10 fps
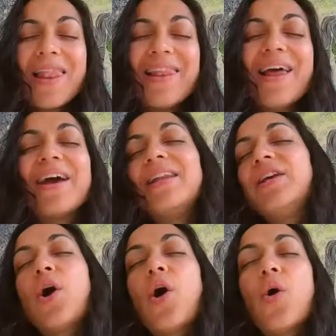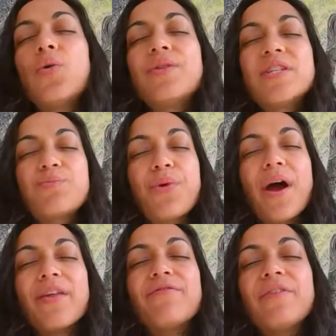lightly hold this
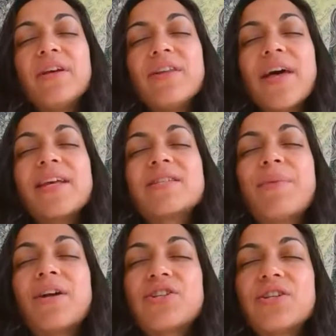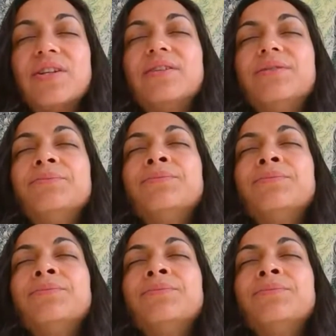breath. Feel that expansion.